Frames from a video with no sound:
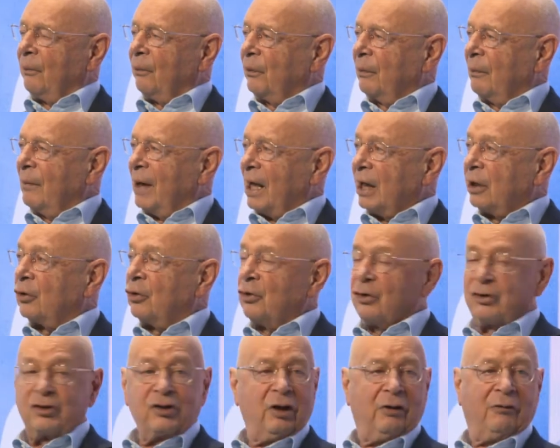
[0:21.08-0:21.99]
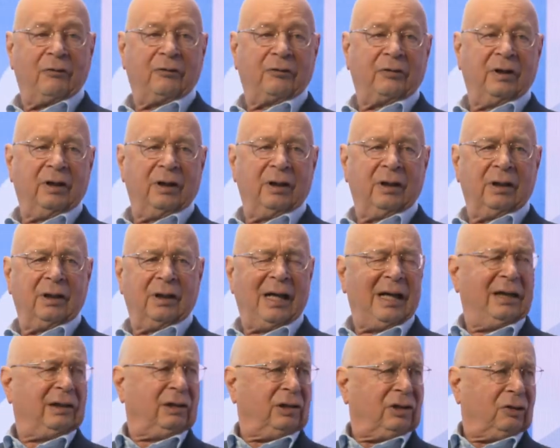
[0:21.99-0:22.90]
Microsoft in
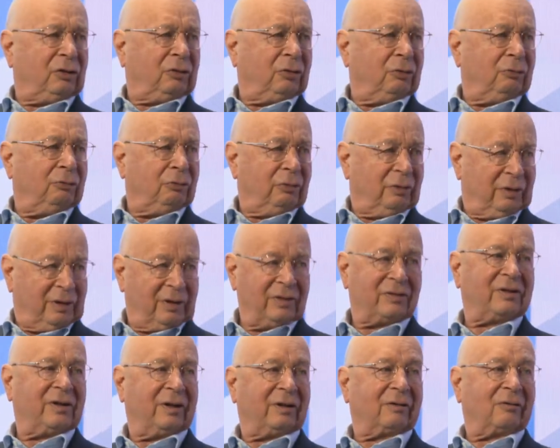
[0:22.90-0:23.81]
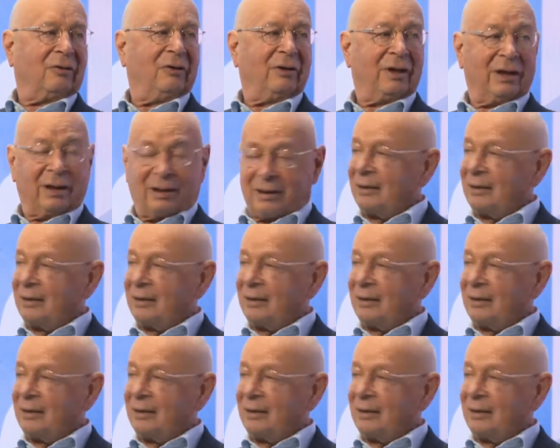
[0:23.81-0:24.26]
'92. Is that correct?